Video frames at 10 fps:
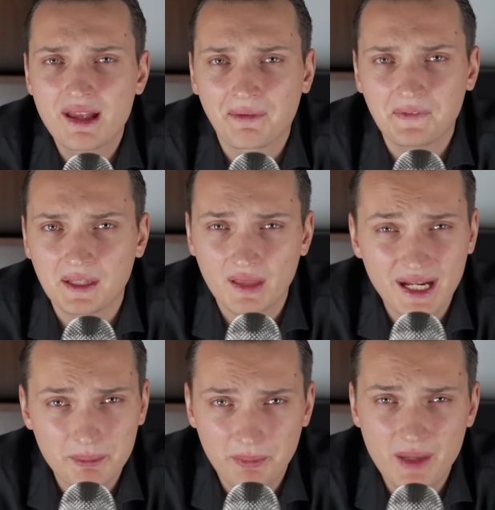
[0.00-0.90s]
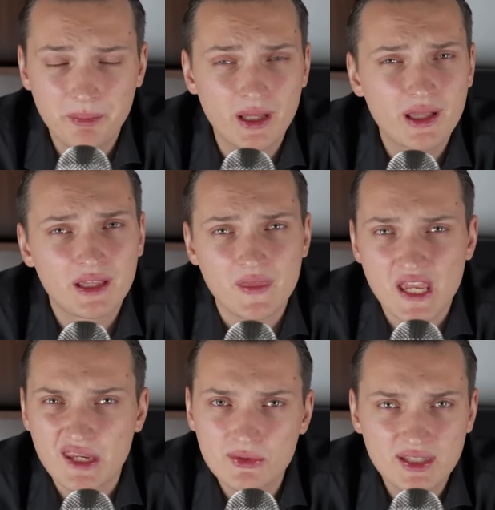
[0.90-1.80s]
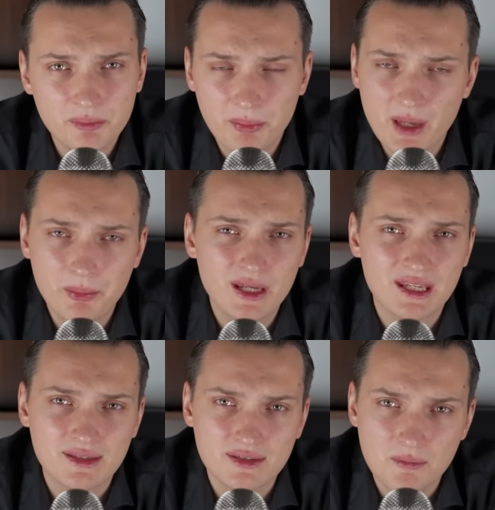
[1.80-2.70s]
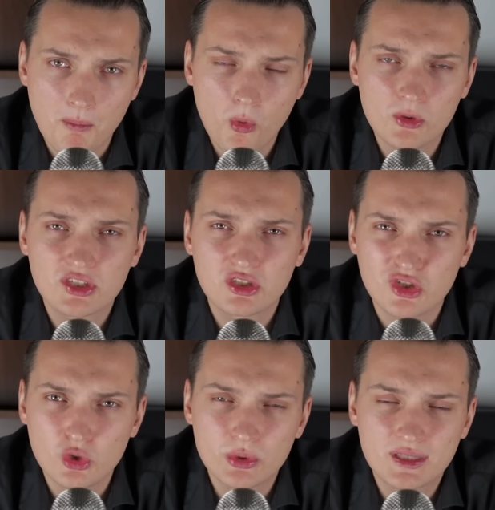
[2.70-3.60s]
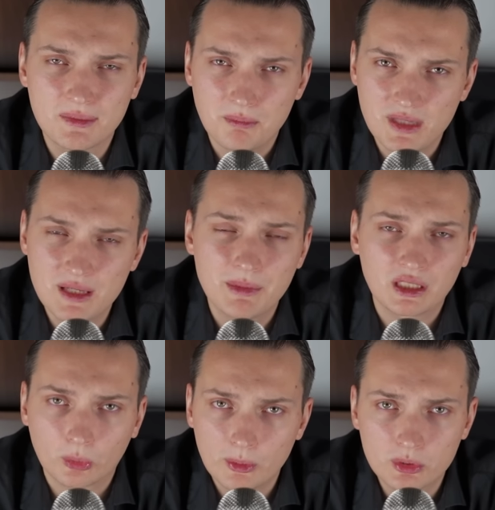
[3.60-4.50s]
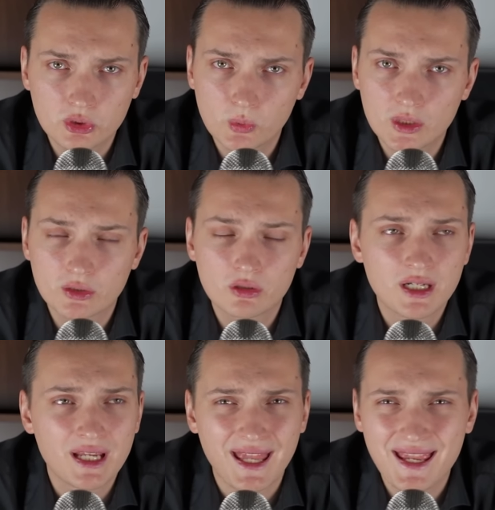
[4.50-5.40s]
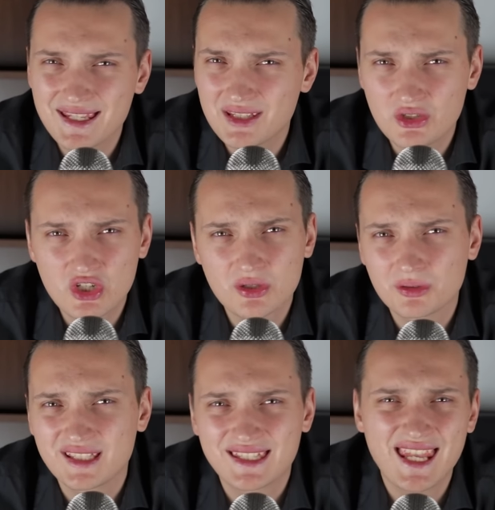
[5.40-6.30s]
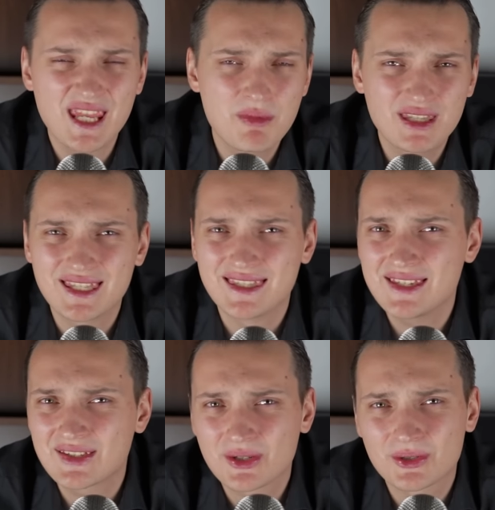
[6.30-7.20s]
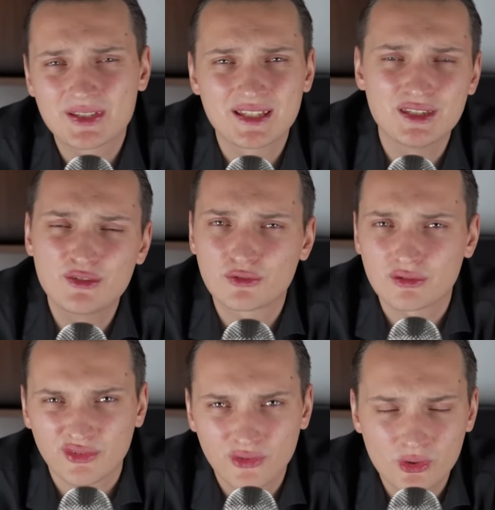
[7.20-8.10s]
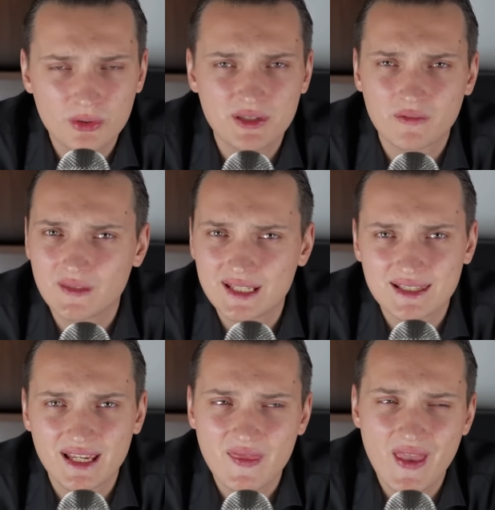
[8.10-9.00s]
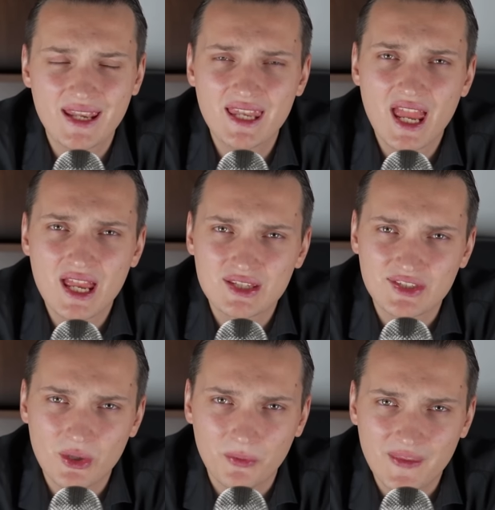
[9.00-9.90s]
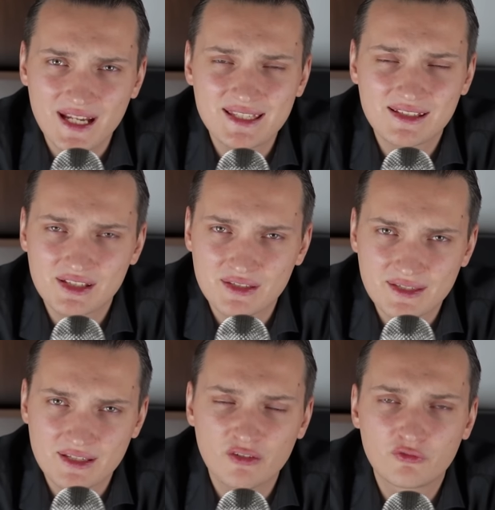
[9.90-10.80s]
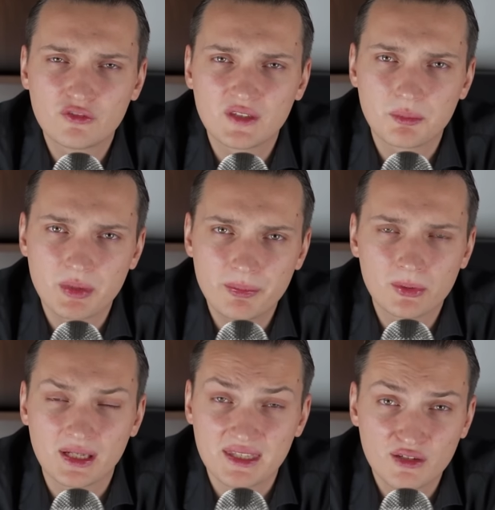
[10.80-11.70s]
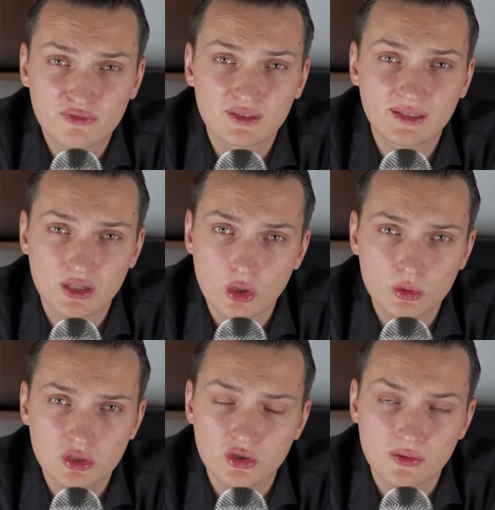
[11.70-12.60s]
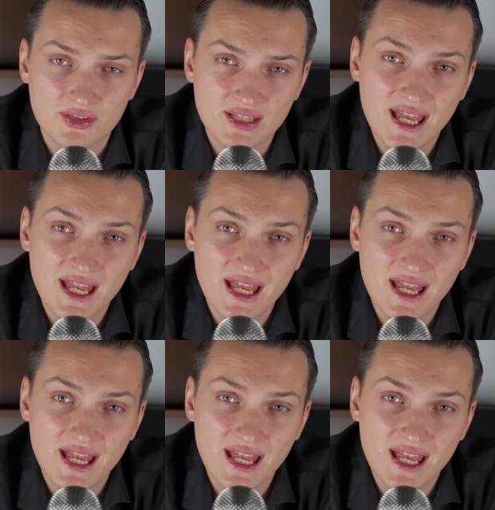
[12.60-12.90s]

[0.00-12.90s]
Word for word: they like Pepe, they're using Pepe. It's the most used meme in crypto Twitter and in general in gaming, in discords, in different forums and things like that. So that's something that people are definitely going to use.